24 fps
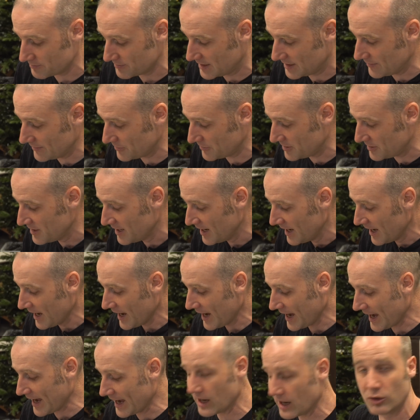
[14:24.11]
given
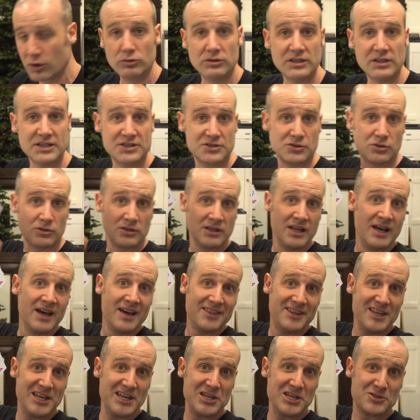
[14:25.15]
how little
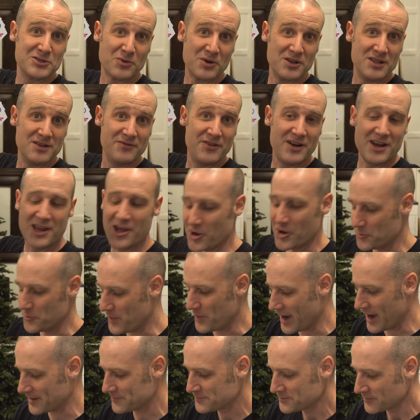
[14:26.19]
these were in the video.
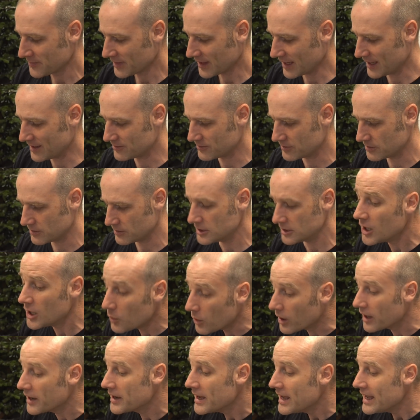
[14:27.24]
But it, you know
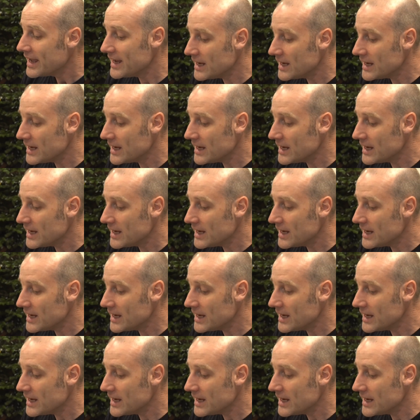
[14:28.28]
what?